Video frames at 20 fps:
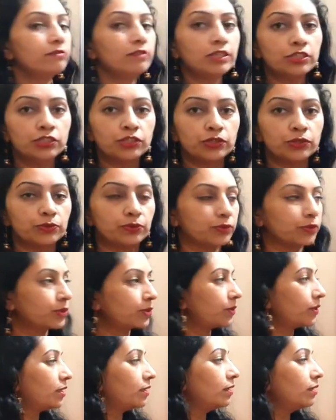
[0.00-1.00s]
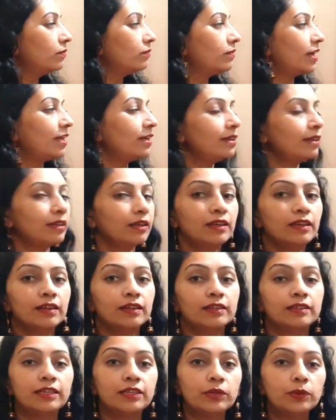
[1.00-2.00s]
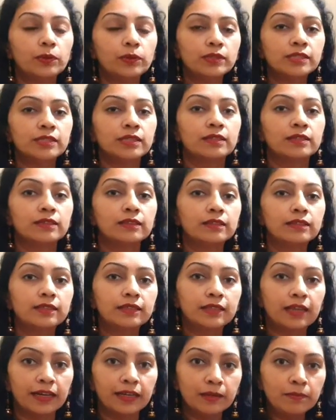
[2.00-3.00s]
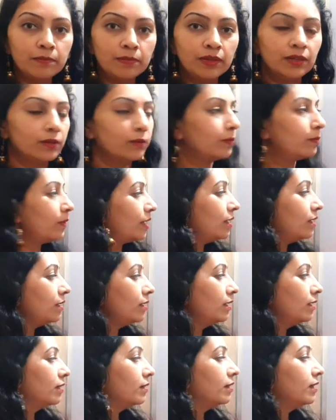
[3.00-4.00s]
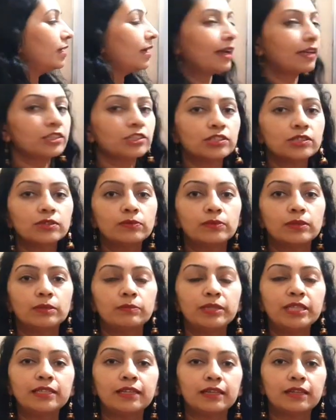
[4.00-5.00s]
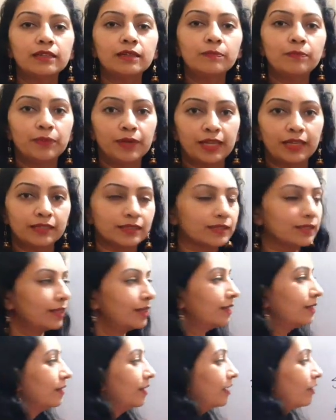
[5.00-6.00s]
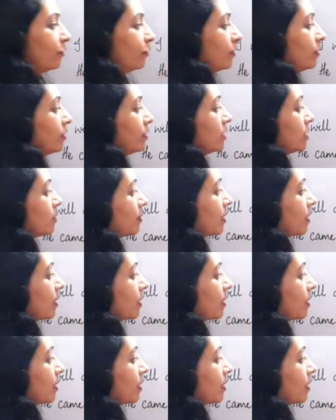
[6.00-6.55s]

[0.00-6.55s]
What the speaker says: wish to. So here when denotes the time when the action will be taken place. Therefore, this